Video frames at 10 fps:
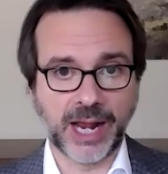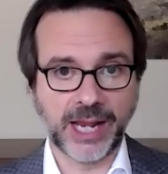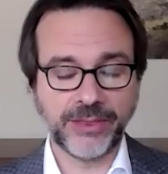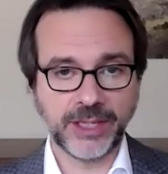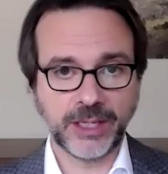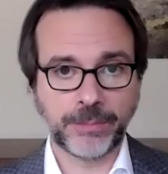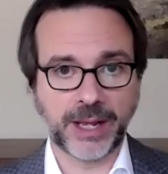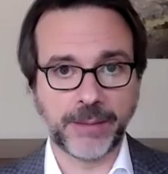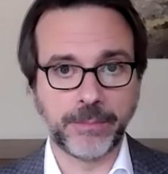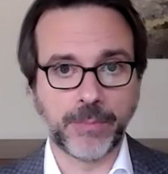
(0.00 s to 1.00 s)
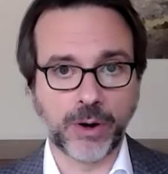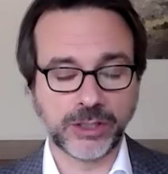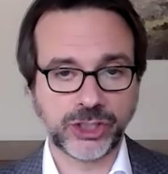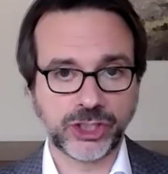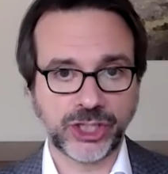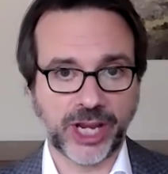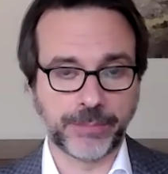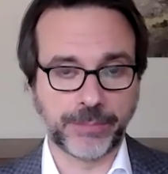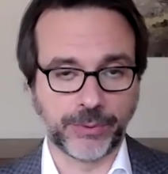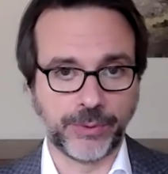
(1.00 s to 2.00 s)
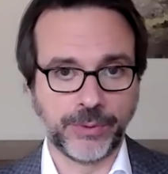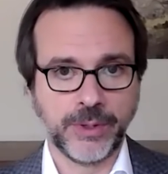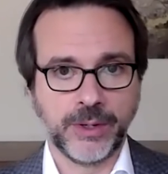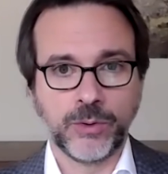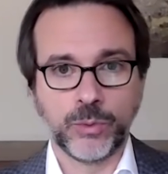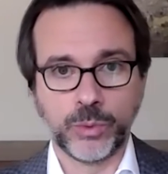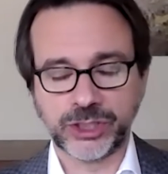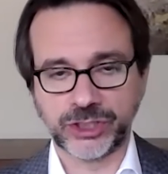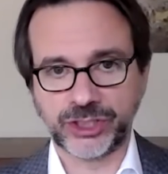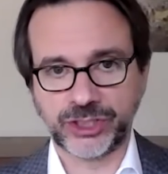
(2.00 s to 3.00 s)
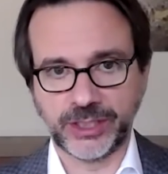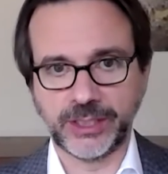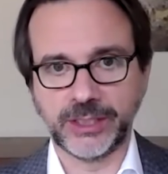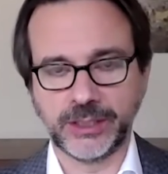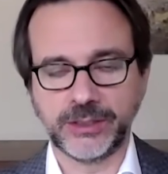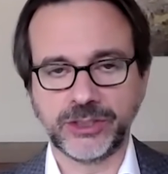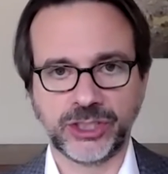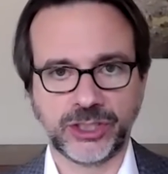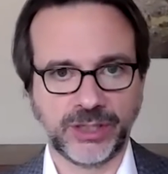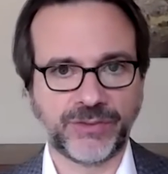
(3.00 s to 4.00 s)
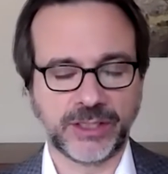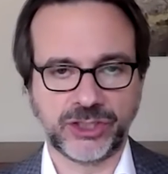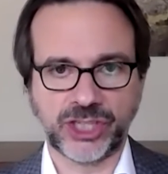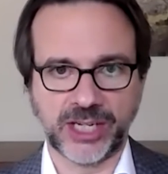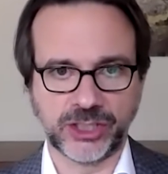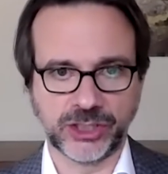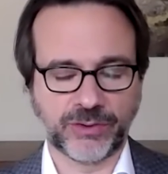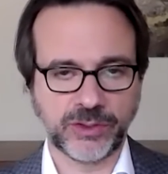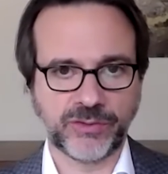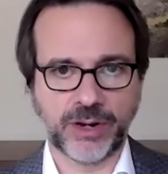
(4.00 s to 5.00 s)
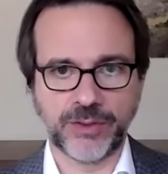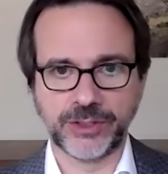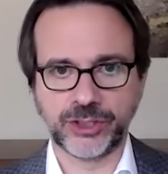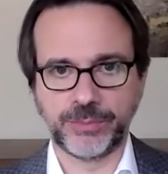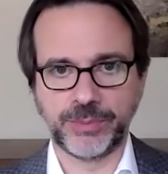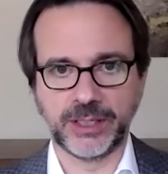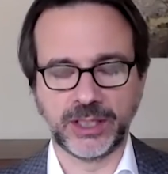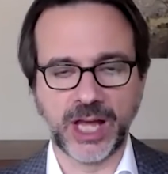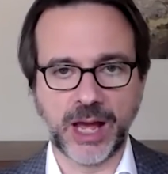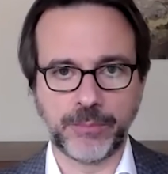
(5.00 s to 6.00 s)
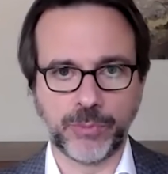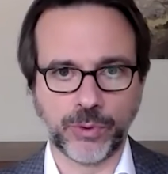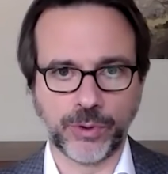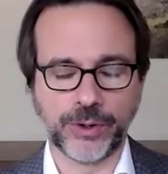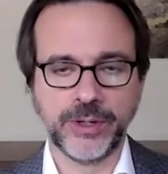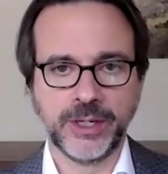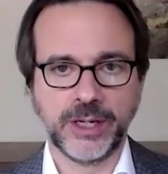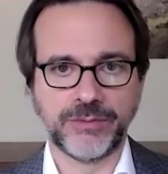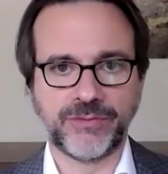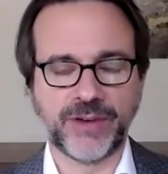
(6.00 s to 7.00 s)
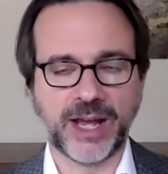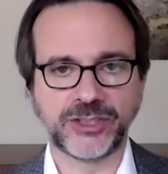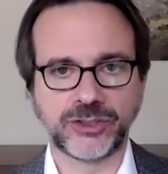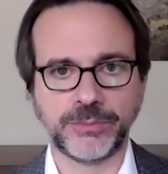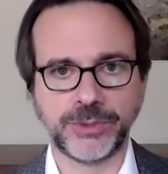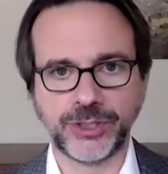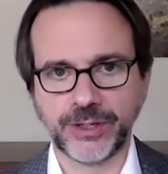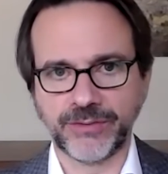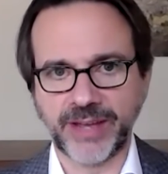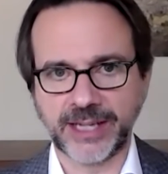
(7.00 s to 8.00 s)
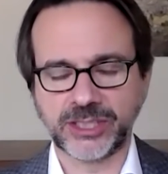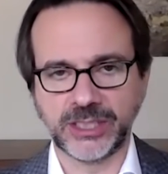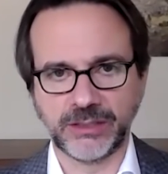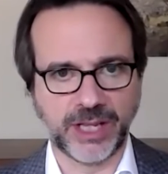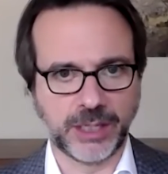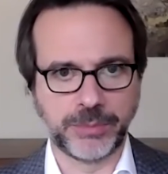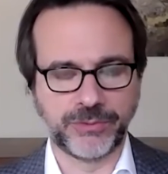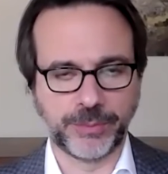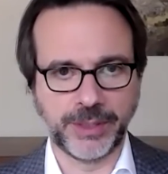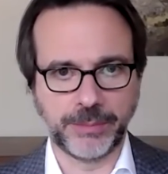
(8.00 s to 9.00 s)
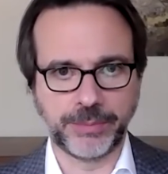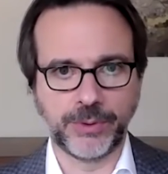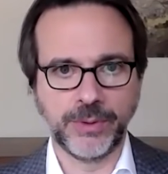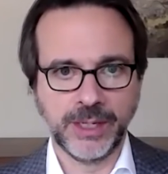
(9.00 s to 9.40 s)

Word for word: I think by March, April, we should see significant changes. First of all, there should be a lot more of the Pfizer and Moderna vaccine available for people.